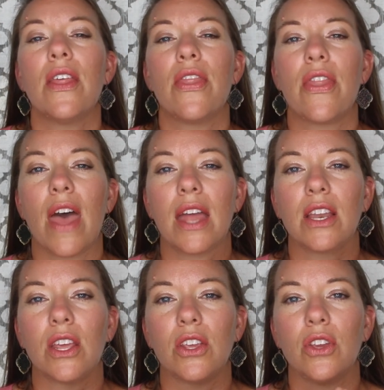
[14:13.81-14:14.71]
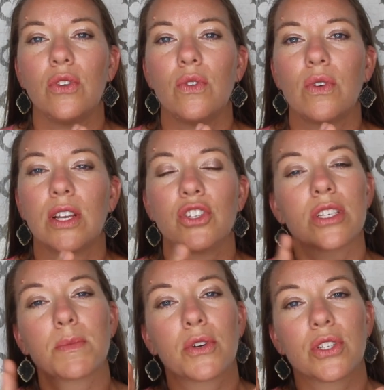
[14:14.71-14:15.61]
then you can
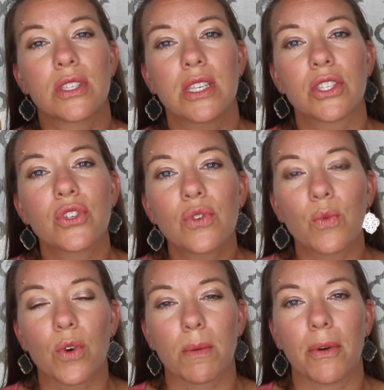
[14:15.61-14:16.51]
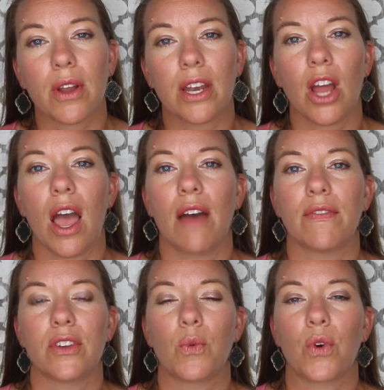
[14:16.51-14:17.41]
just purchase the student workbook and not
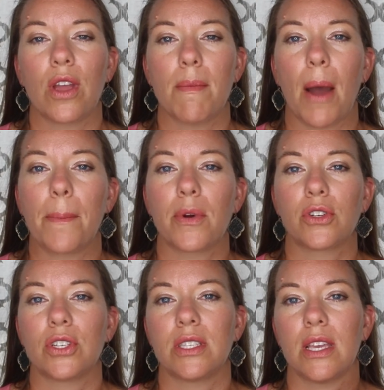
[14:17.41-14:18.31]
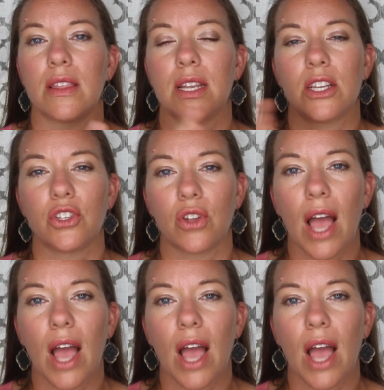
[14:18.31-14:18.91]
have to worry about purchasing the digital